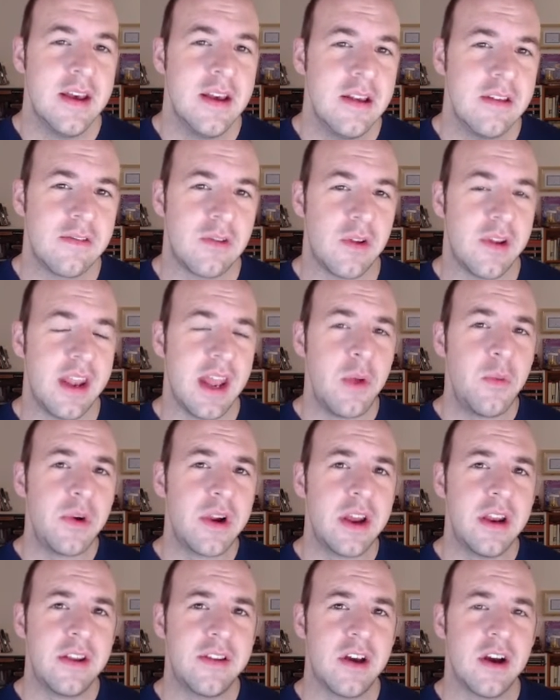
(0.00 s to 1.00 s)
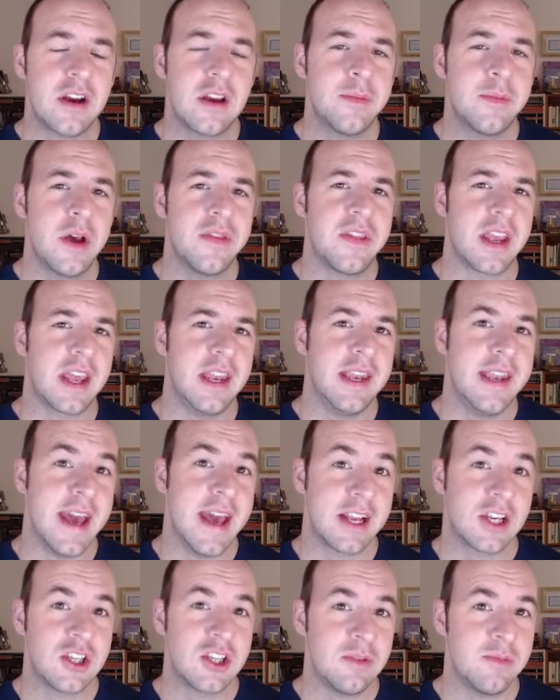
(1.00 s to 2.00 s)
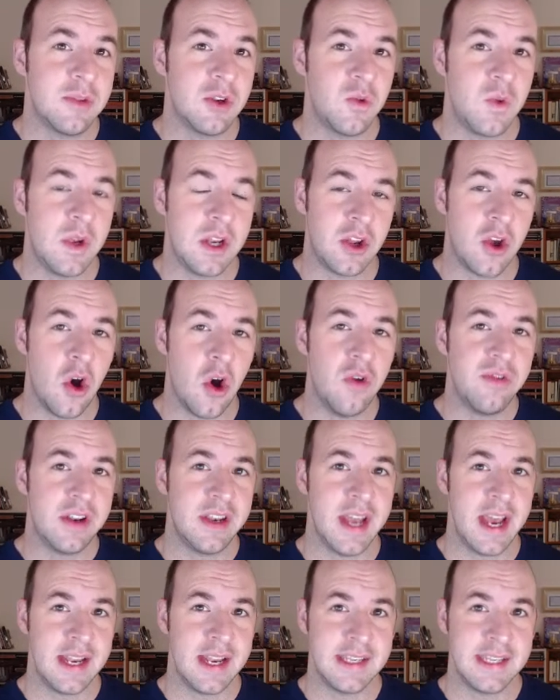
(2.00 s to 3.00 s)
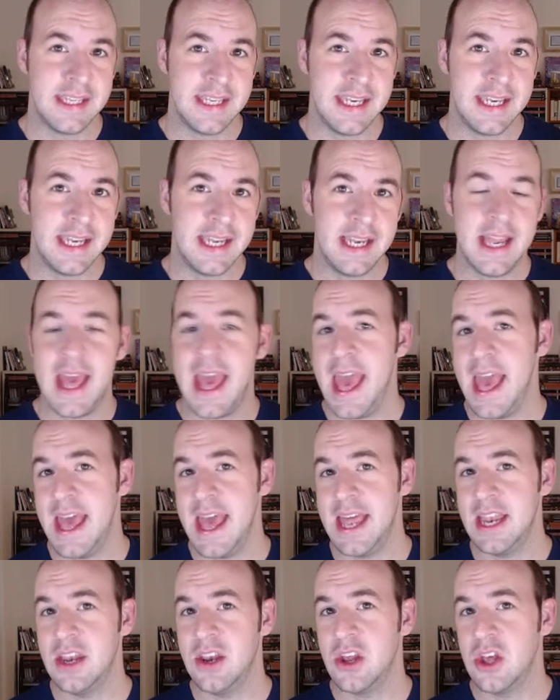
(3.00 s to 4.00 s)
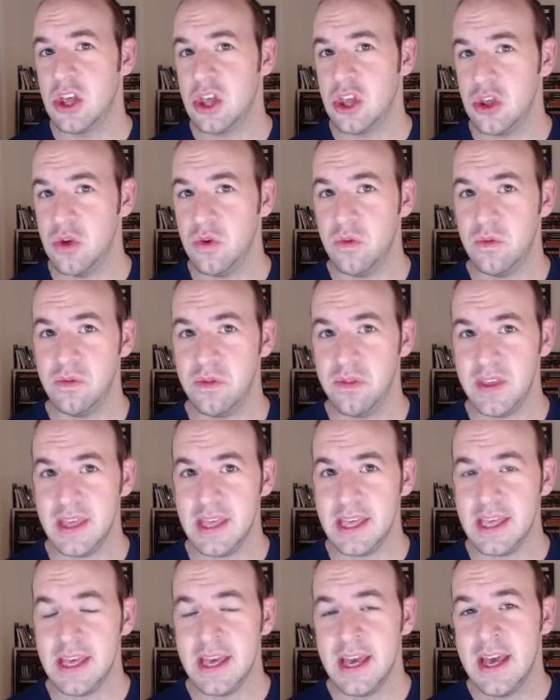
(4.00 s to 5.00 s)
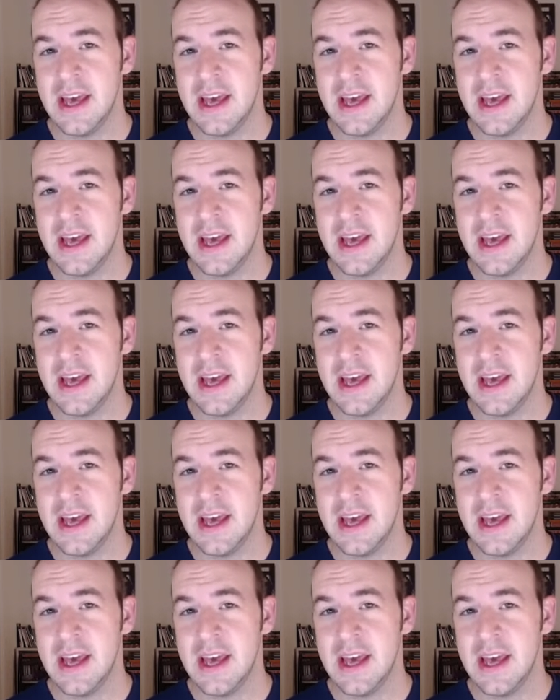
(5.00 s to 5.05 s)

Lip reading: So today we're going to talk about the connection between COVID-19 and UV.